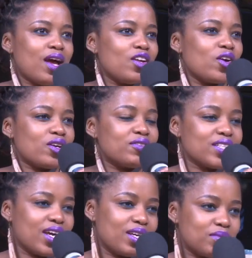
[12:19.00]
A lot of
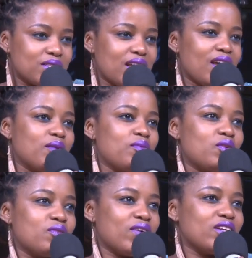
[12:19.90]
times,
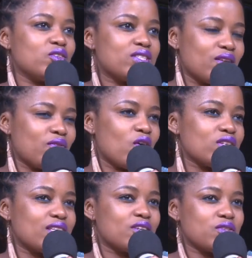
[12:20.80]
you find yourself
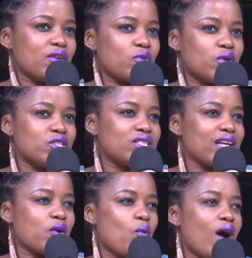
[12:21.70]
asking yourself questions
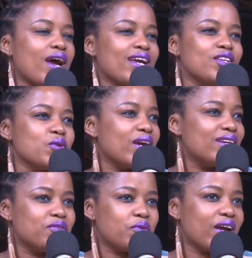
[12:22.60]
like, why do I
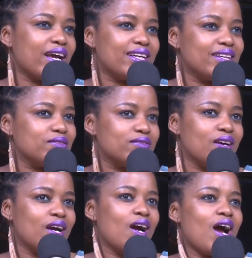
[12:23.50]
live where I live?
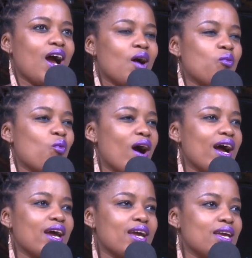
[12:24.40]

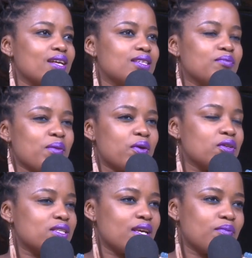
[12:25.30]
Why did my
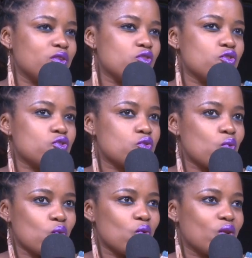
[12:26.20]
parents take me to the
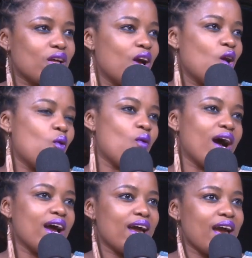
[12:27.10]
school?
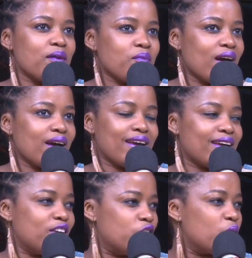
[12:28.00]
Why am
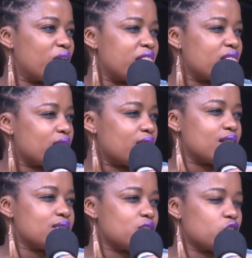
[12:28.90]
I, in
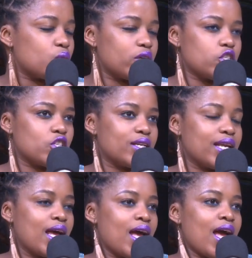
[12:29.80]
this situation?
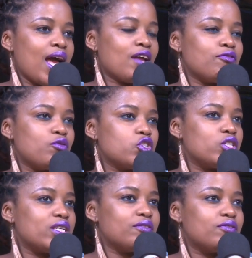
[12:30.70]
And
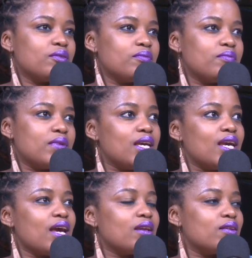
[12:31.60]
fortunately for
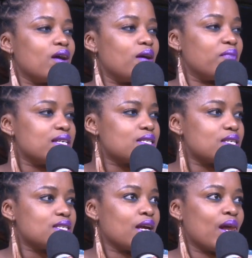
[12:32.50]
me and my
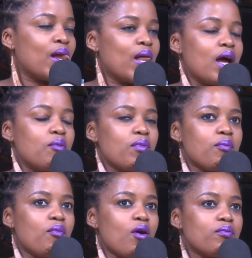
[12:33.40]
sister, my
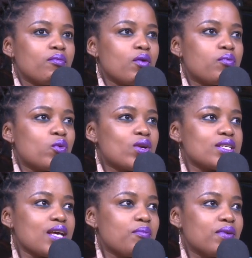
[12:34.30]
mom brought
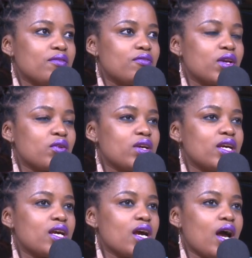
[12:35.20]
us up in a
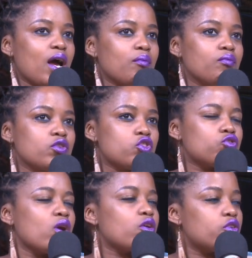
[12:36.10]
very
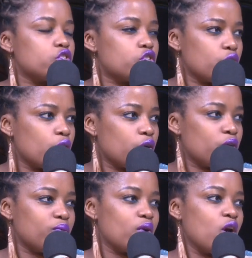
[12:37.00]
strong Christian
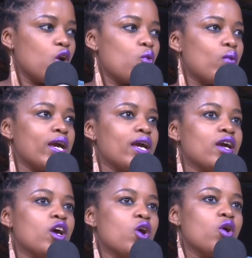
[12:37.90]
home
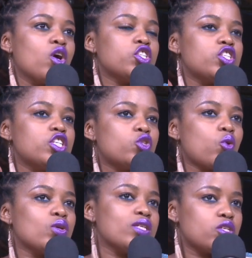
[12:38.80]
where she
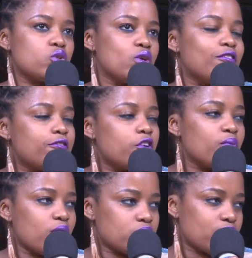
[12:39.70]
taught us to
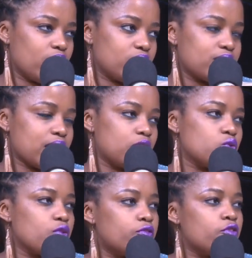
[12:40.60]
affirm ourselves and
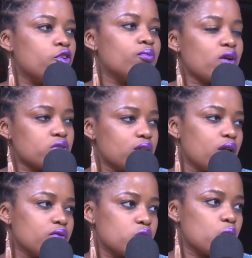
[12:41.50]
to affirm
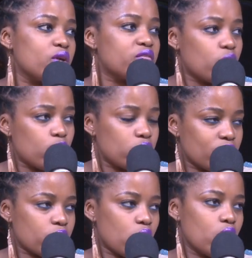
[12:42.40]
ourselves with the Word
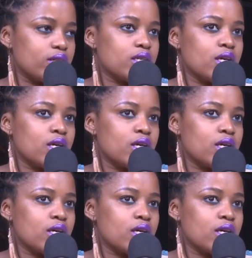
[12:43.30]
of God.